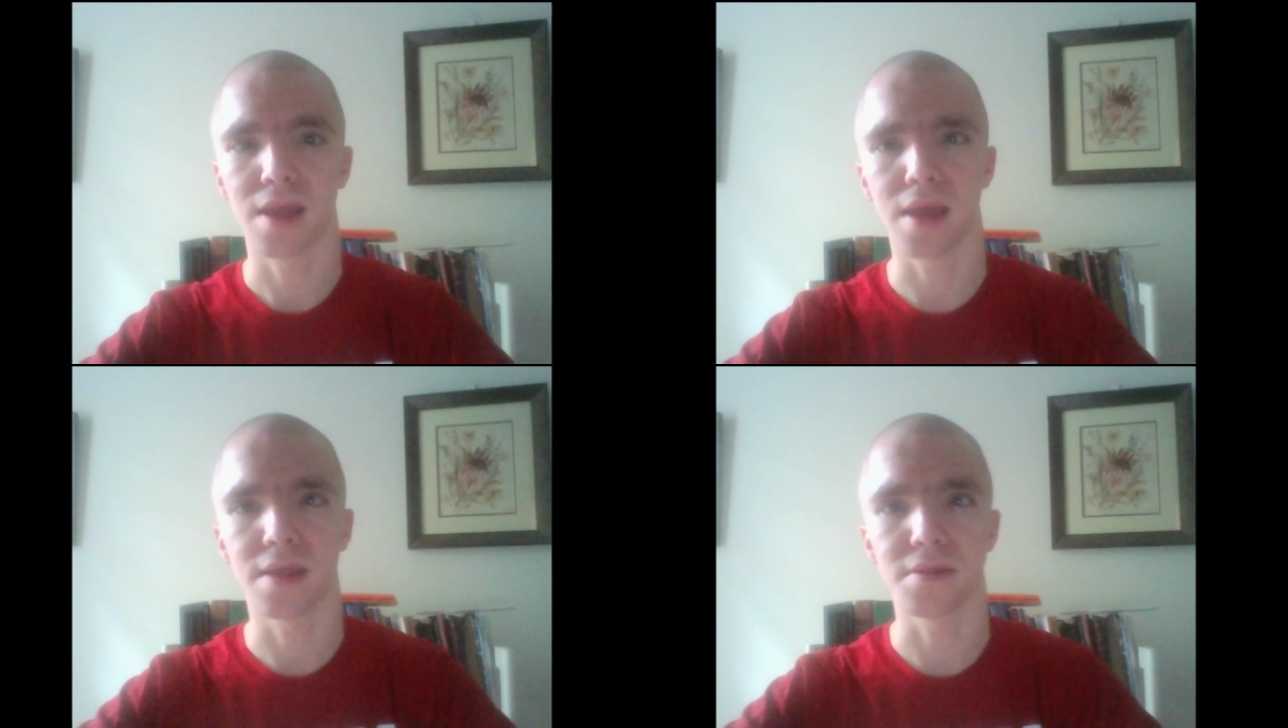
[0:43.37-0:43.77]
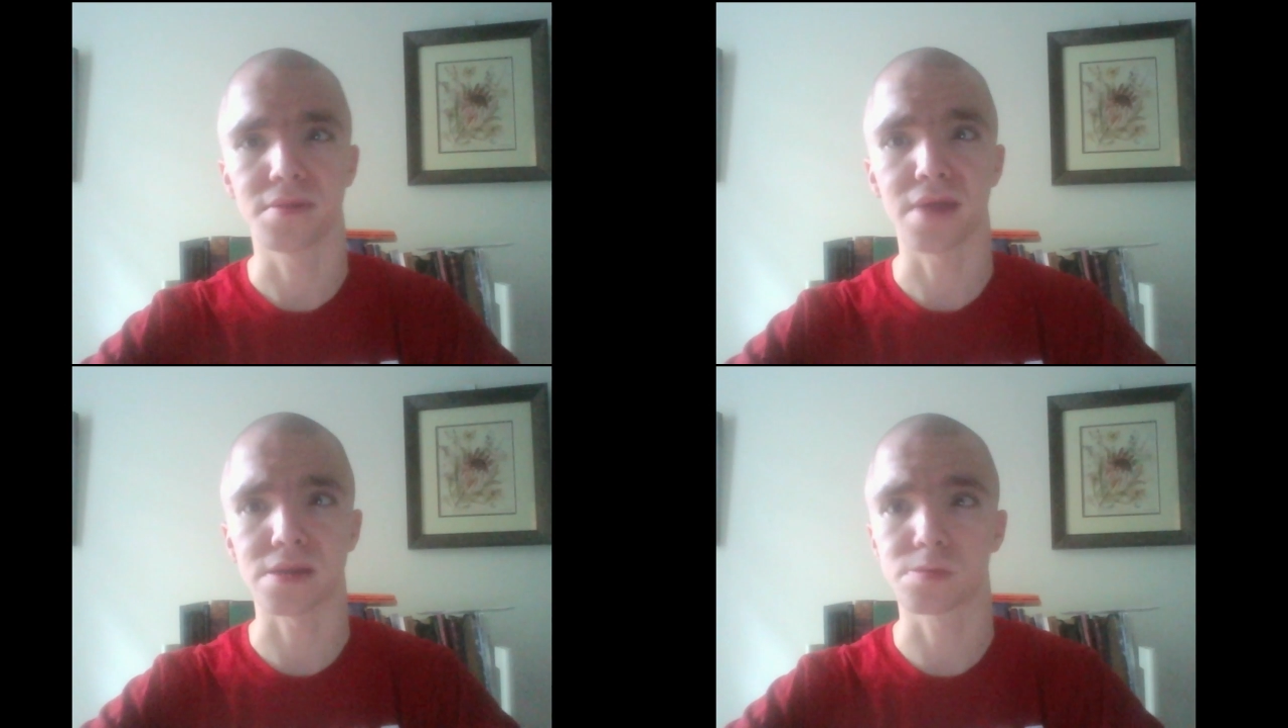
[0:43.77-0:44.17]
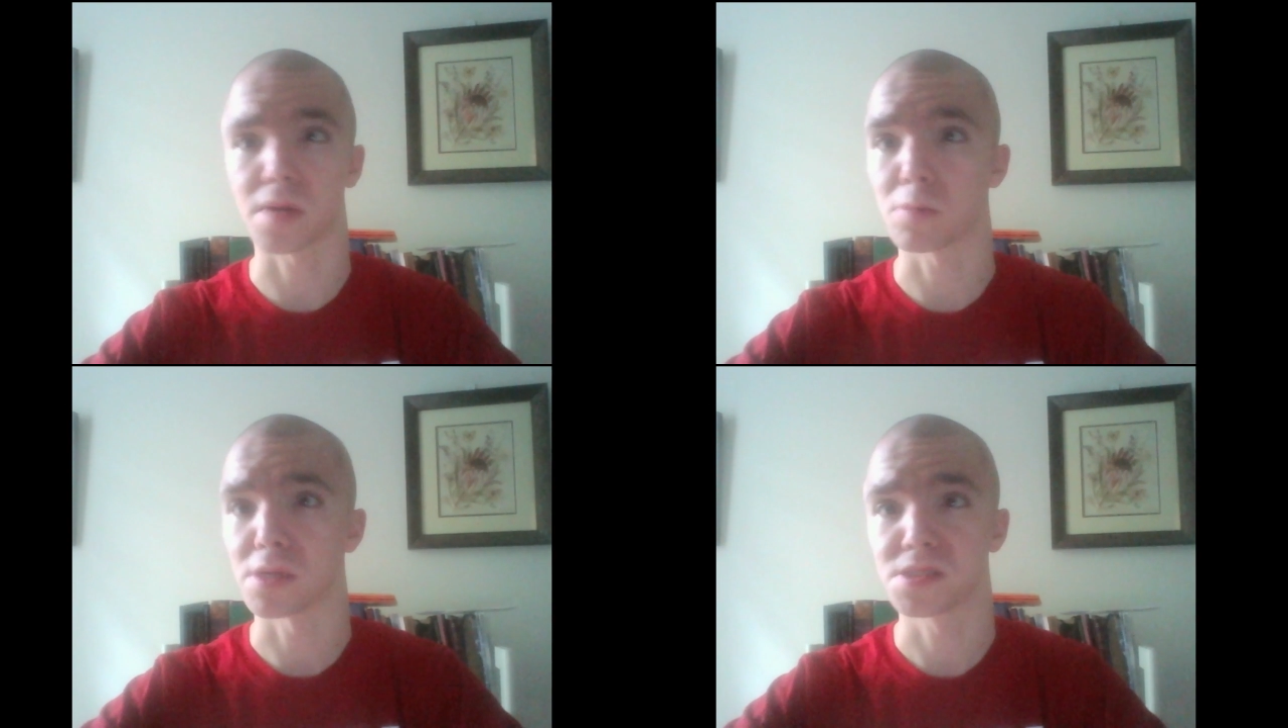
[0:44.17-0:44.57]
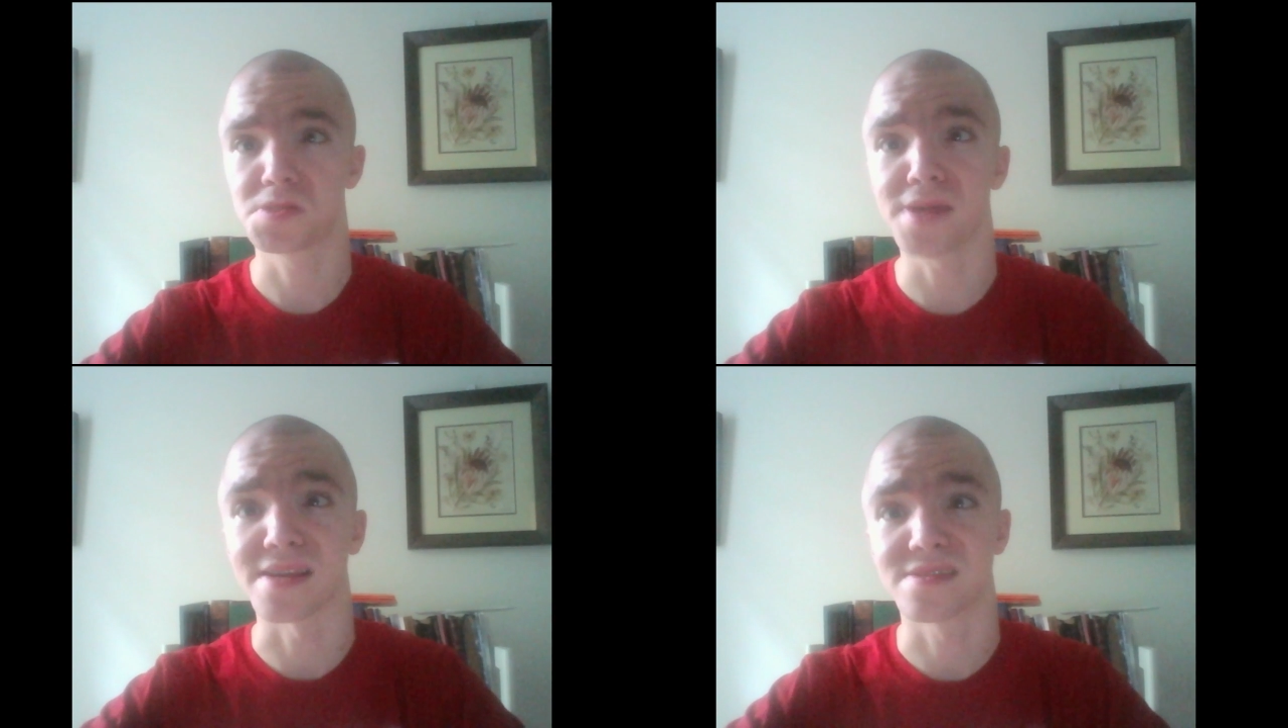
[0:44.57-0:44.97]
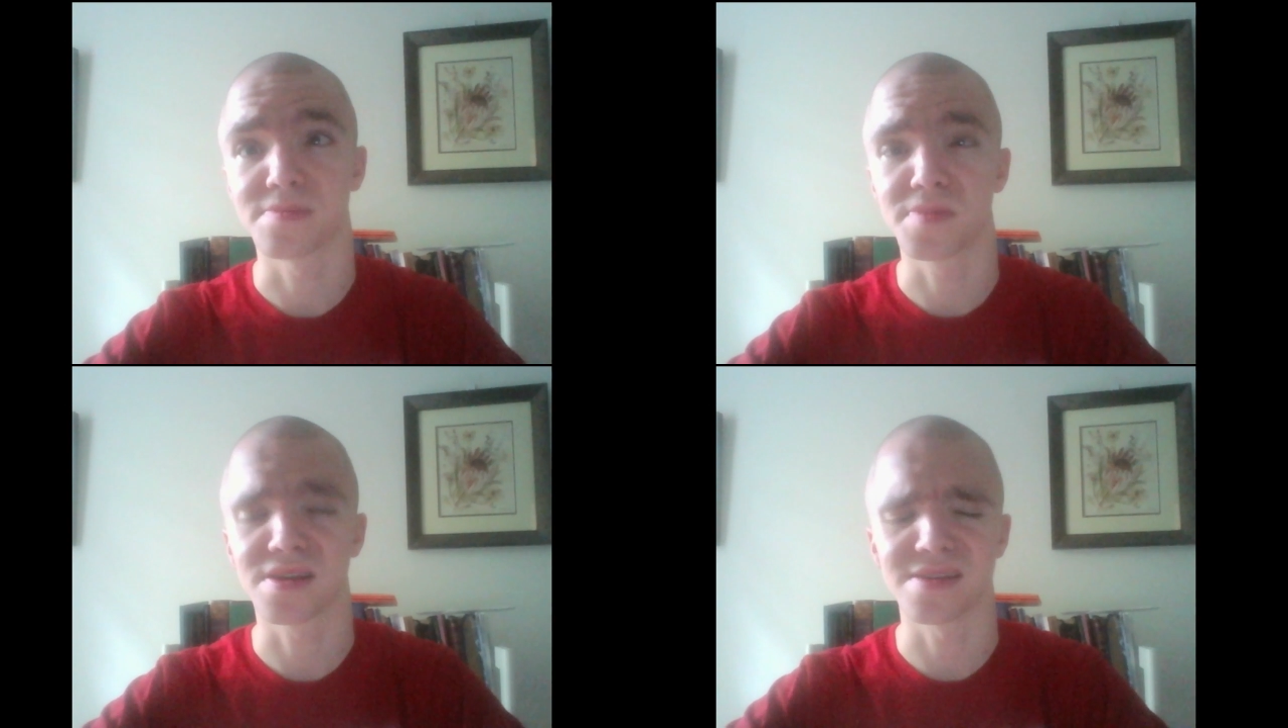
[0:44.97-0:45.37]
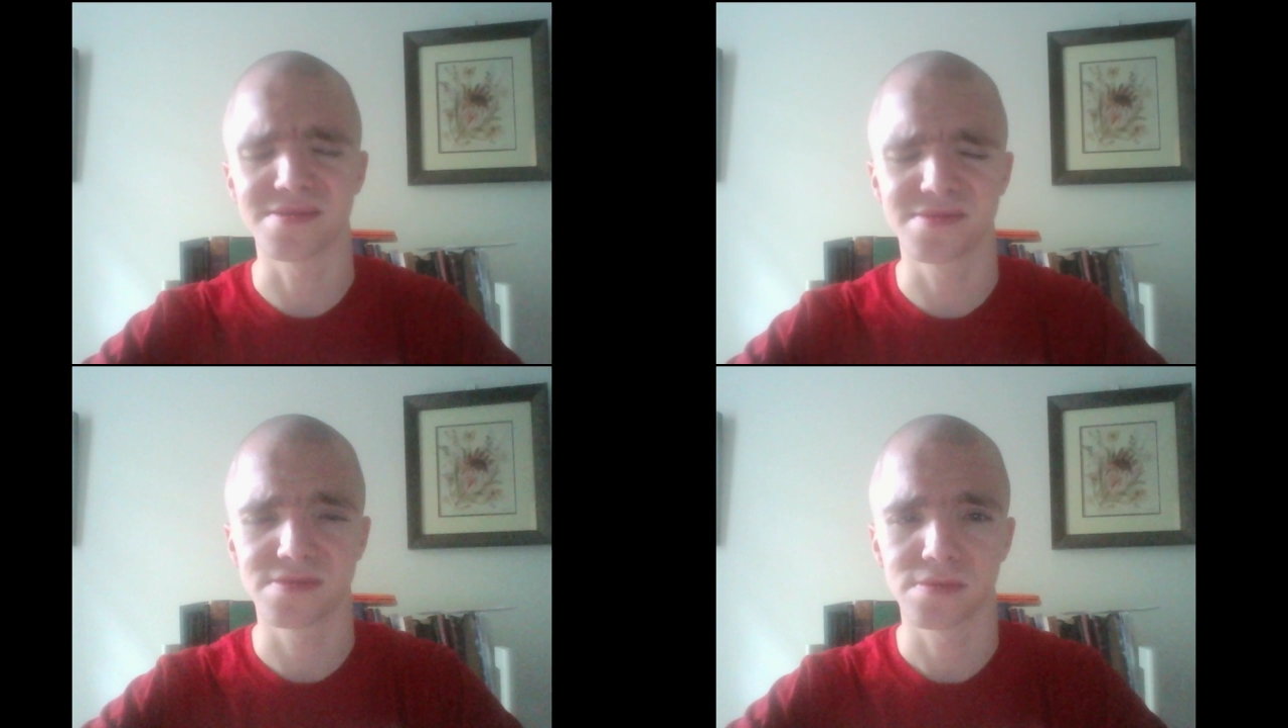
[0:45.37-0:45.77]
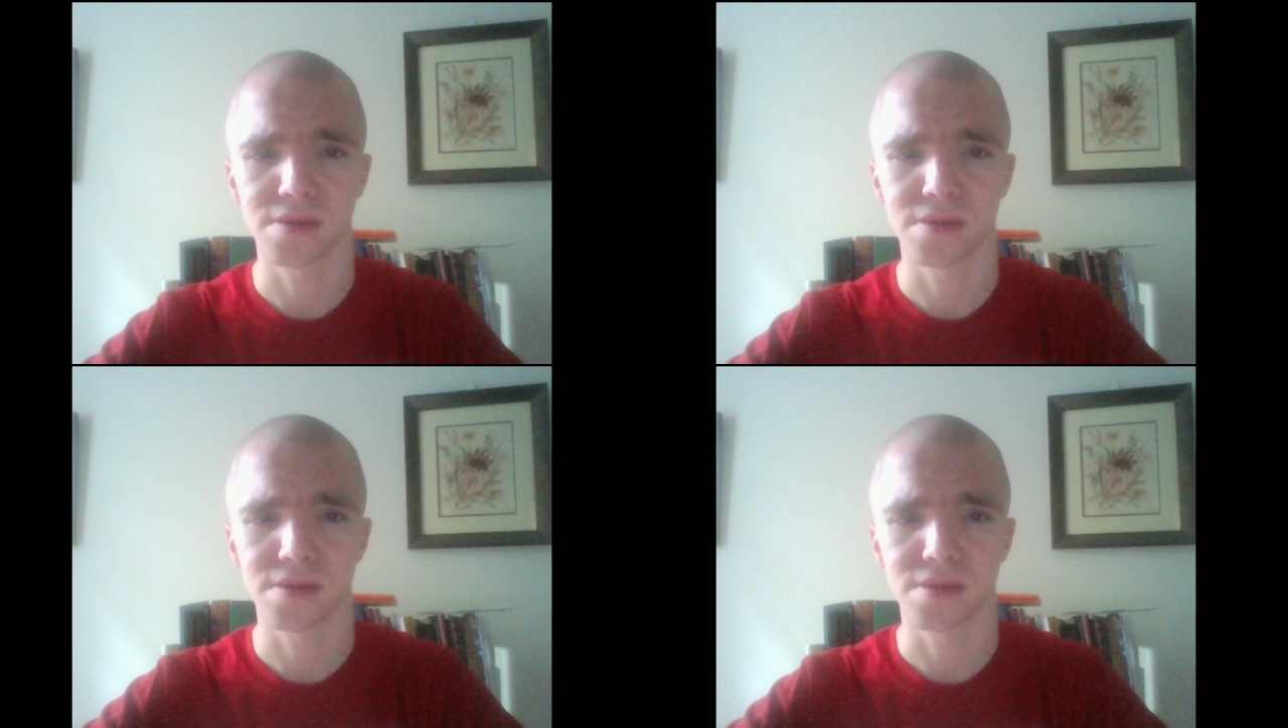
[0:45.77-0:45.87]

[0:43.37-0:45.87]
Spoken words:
And that's what I want to stress, because